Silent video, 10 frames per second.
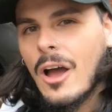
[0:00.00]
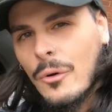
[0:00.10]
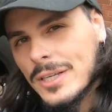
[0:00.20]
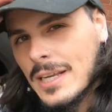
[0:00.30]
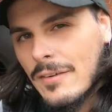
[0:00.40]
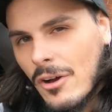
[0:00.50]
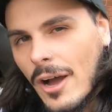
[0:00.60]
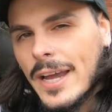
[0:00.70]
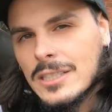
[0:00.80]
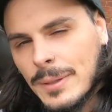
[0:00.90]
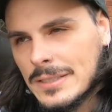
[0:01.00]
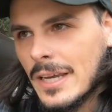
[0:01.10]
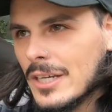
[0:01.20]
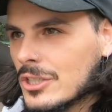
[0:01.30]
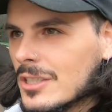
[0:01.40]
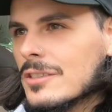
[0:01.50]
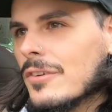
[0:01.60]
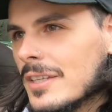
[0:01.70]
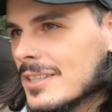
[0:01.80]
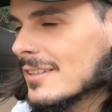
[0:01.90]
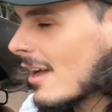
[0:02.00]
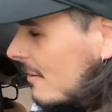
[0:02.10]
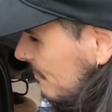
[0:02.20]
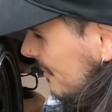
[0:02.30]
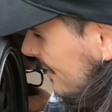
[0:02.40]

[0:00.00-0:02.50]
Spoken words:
I always have high expectations for this stuff,